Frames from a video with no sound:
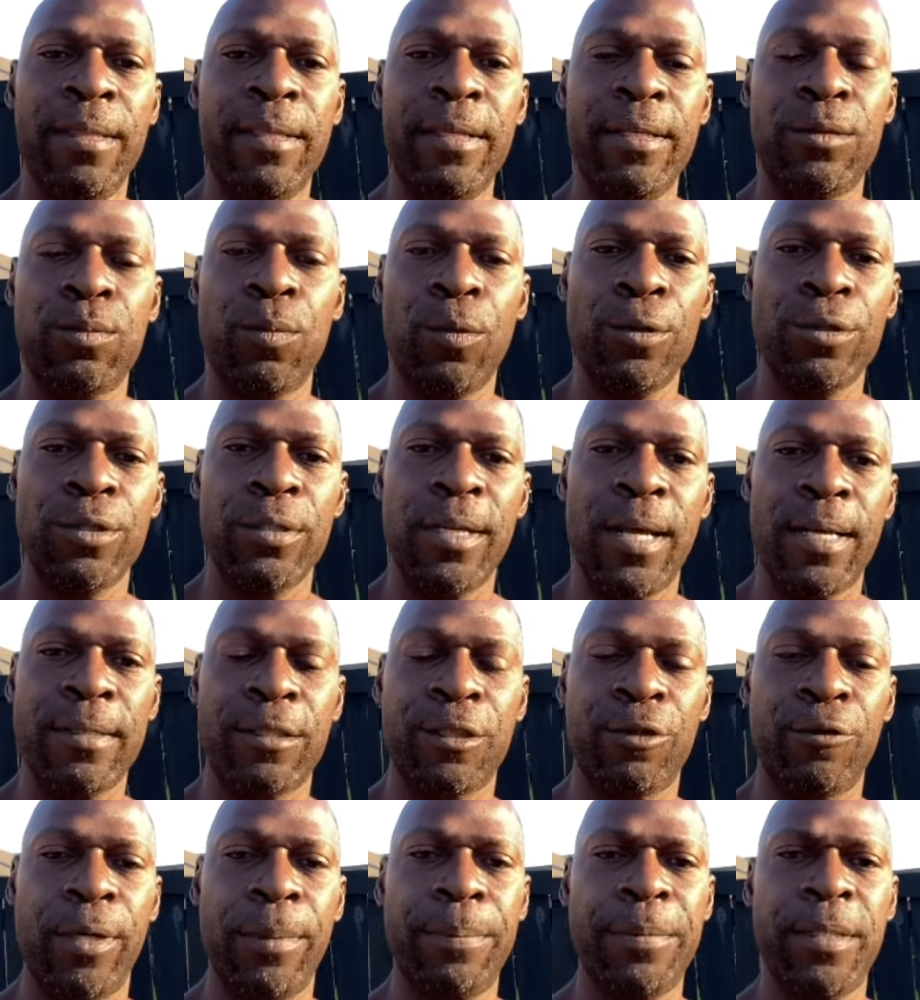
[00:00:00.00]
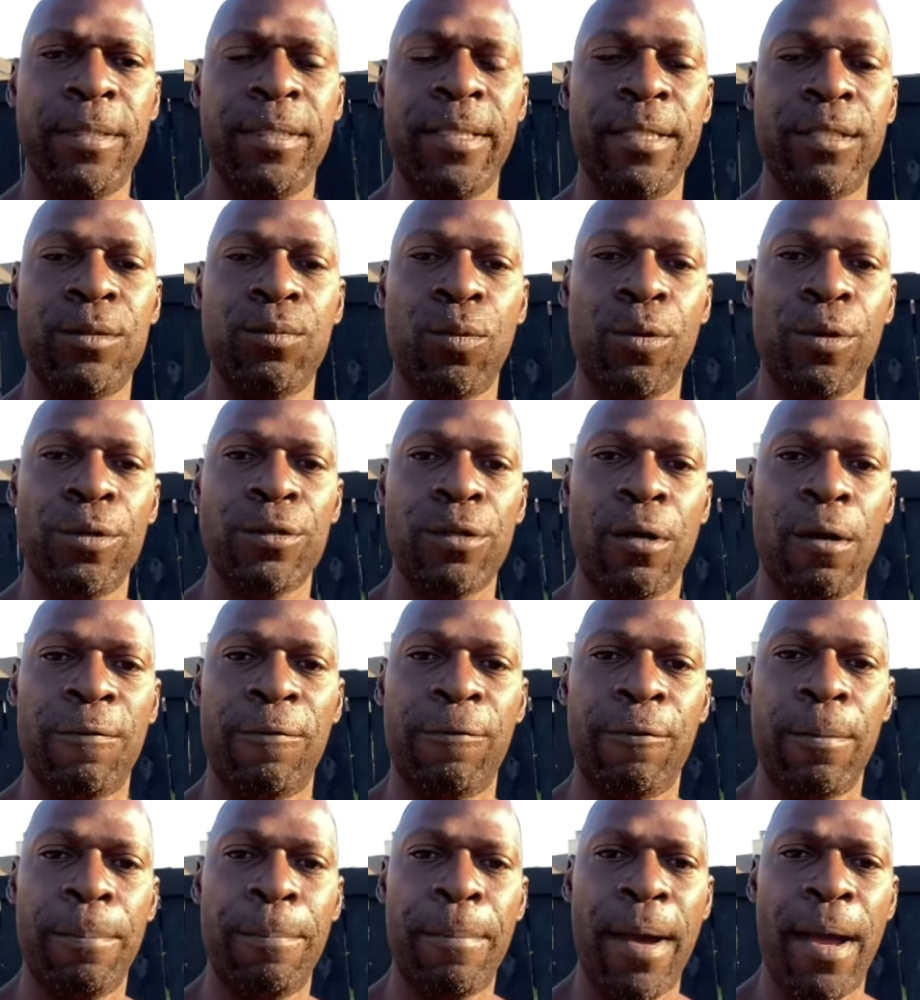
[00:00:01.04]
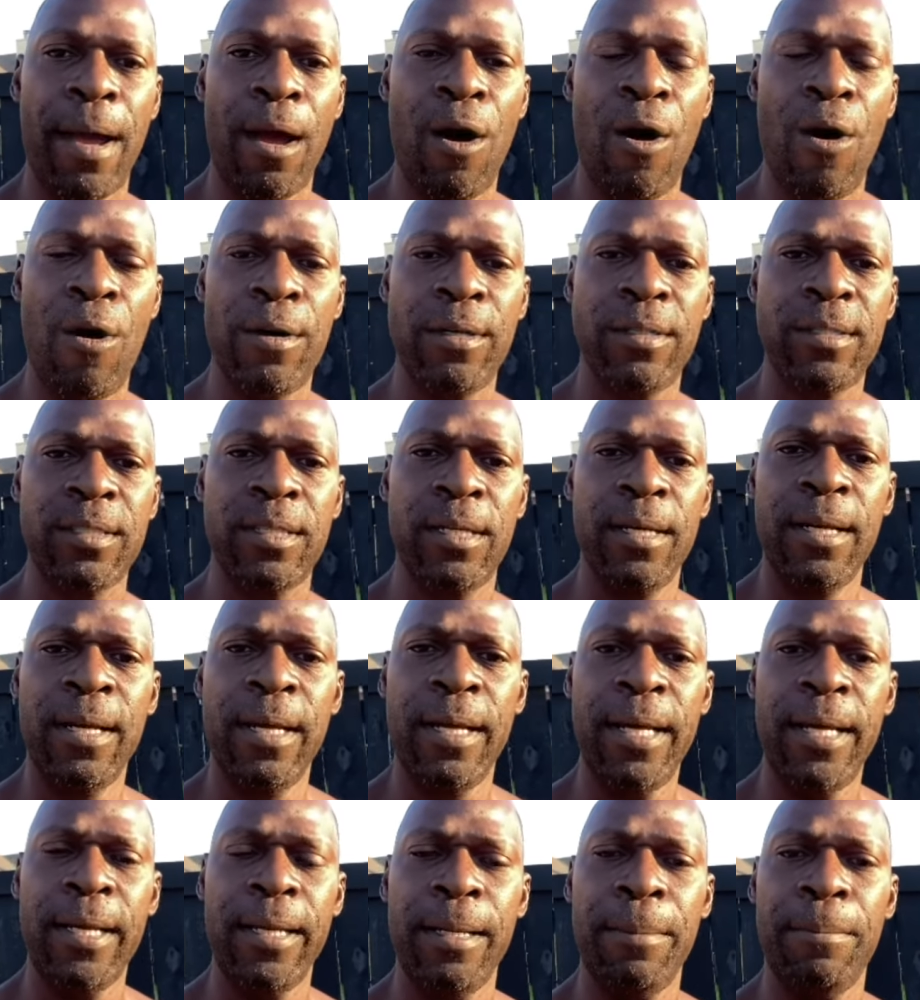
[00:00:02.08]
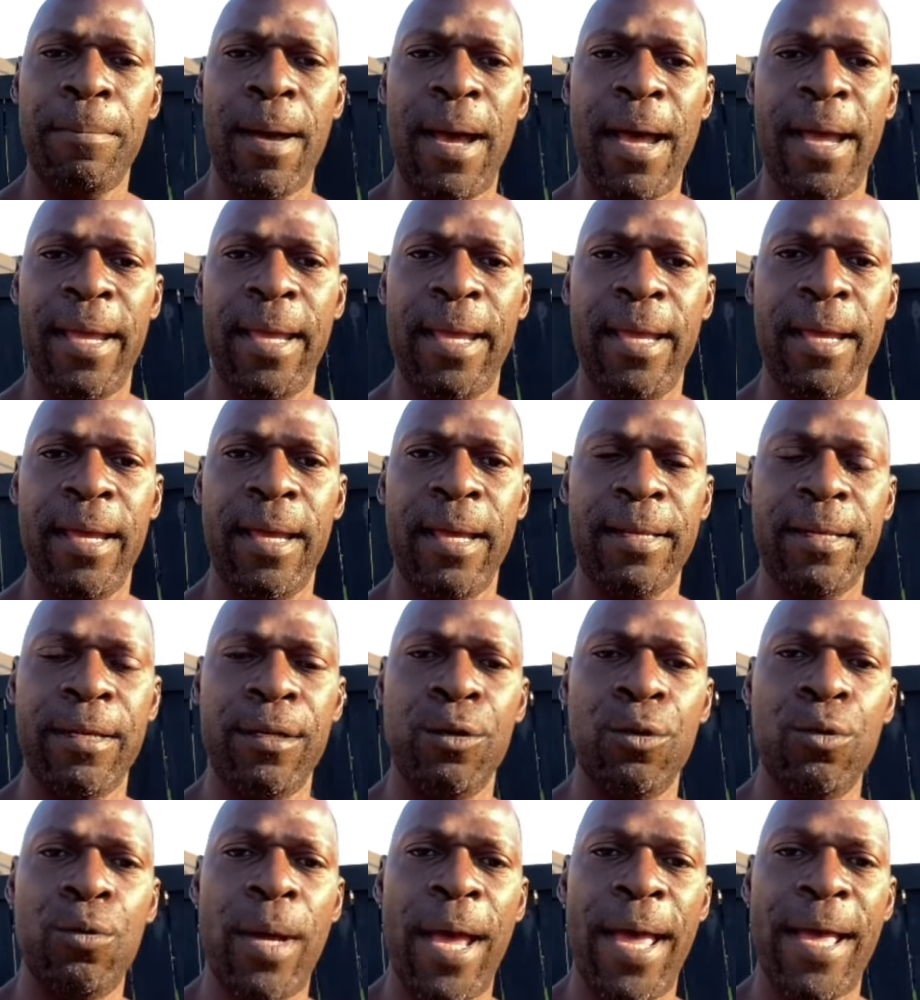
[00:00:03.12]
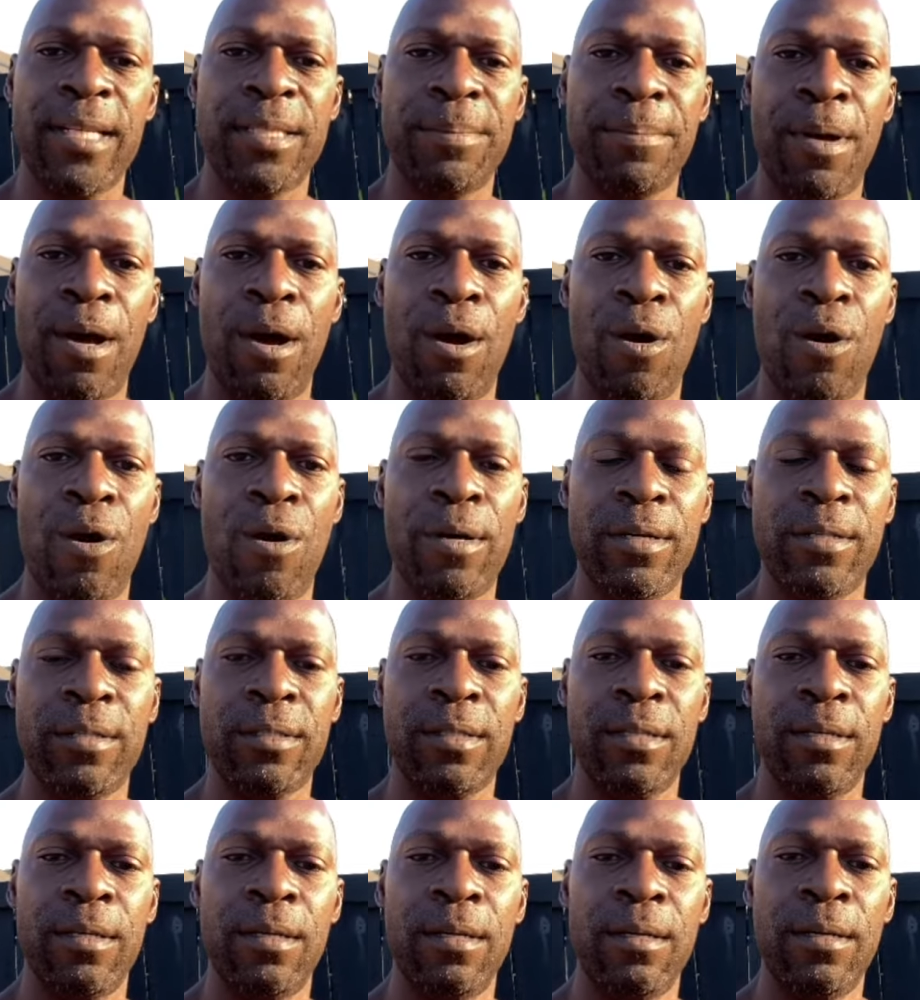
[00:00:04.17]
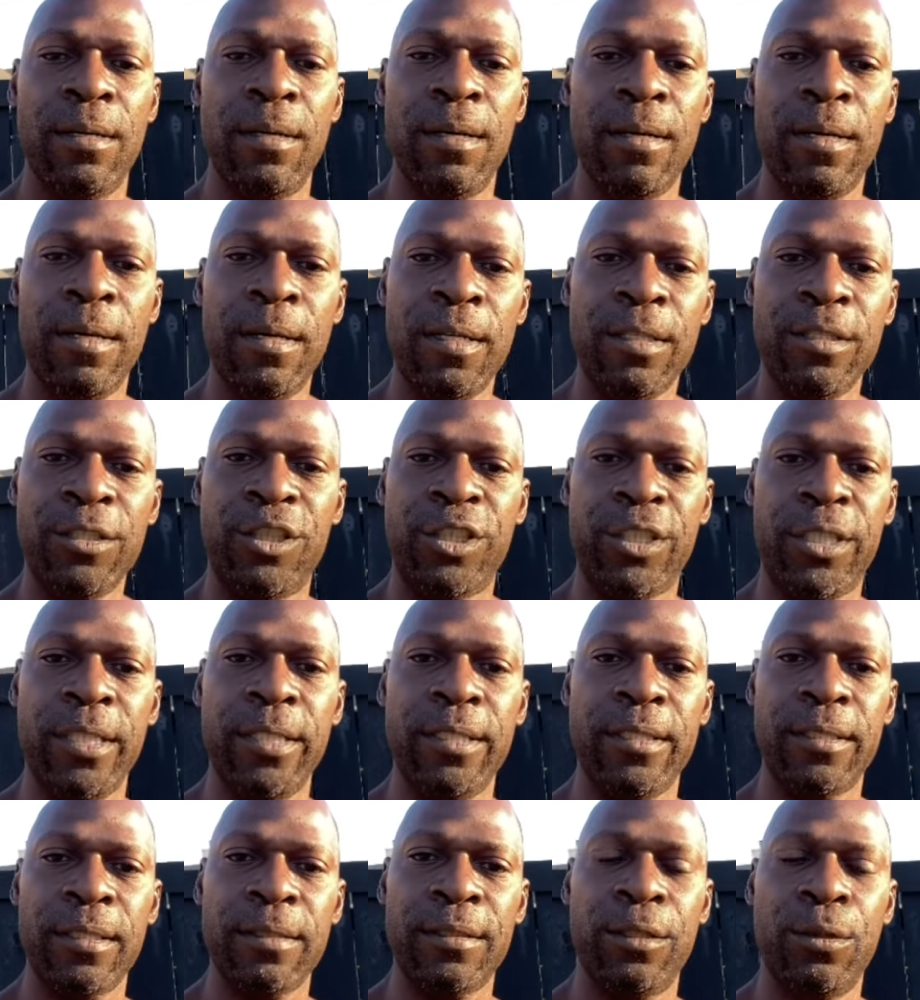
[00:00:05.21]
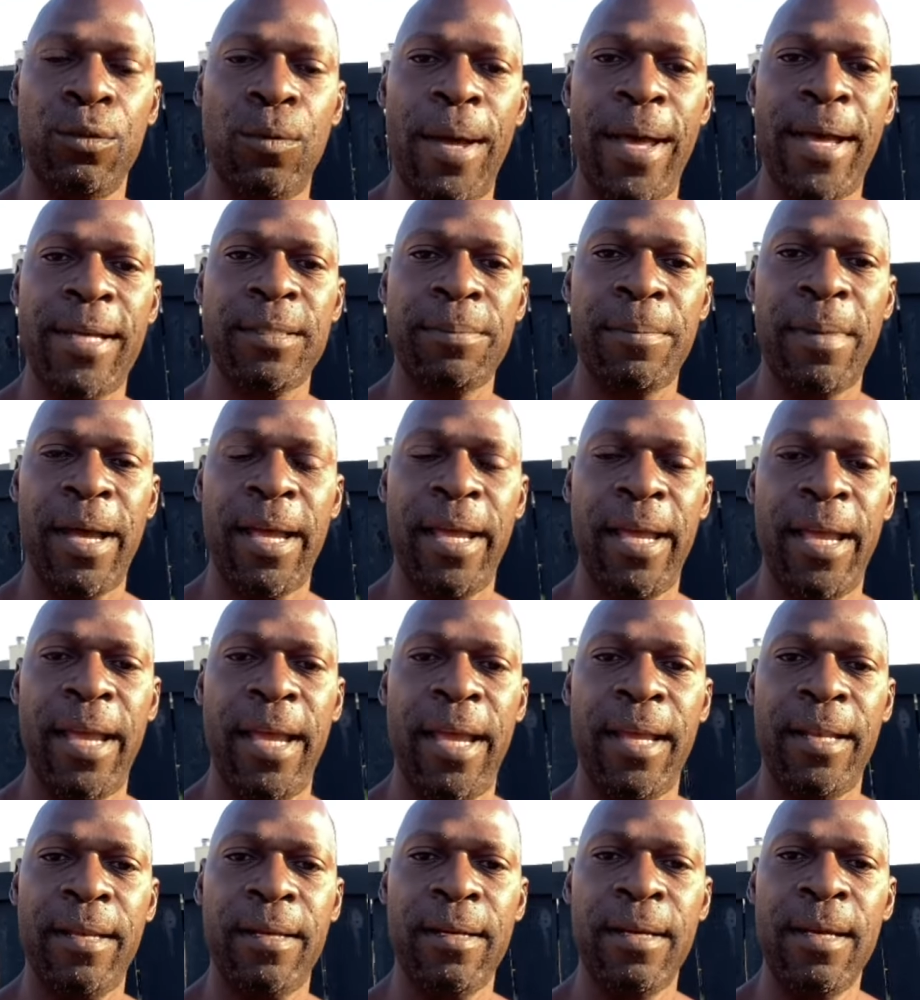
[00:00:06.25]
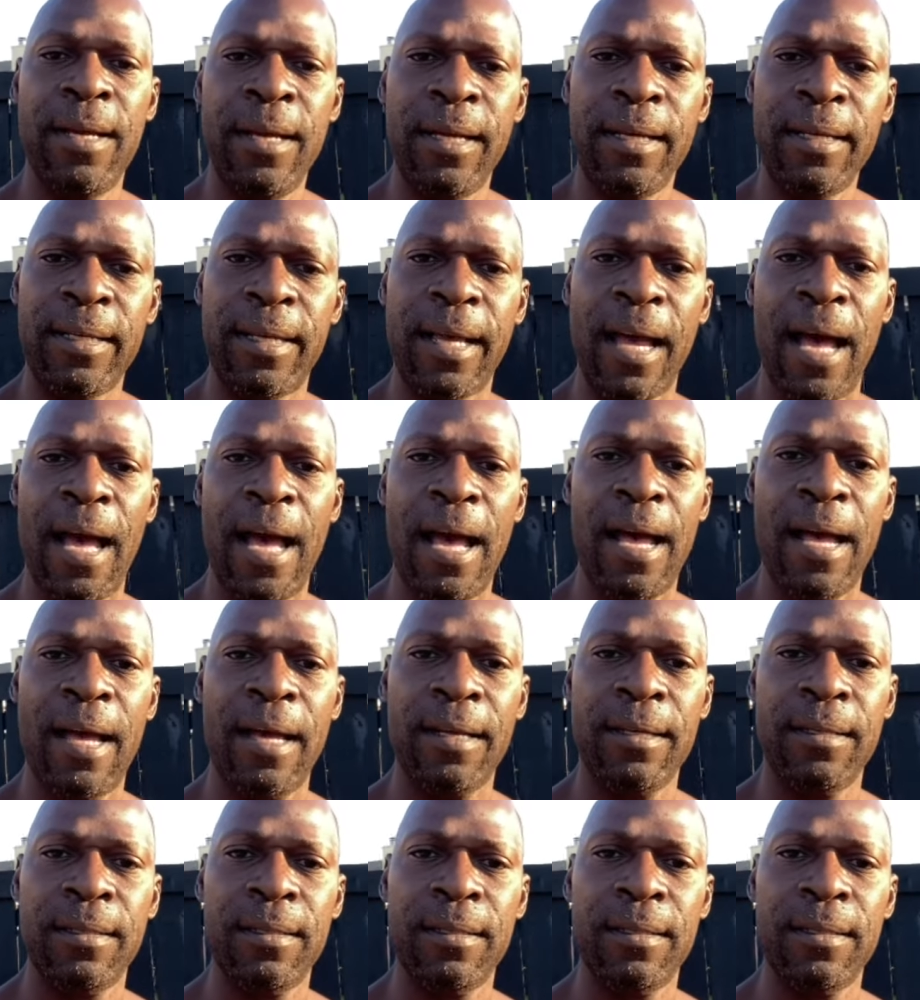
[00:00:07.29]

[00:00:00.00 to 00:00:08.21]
These words are not scripted. These words are from my heart and in my head. And who has my heart? Jesus. Who has my head? God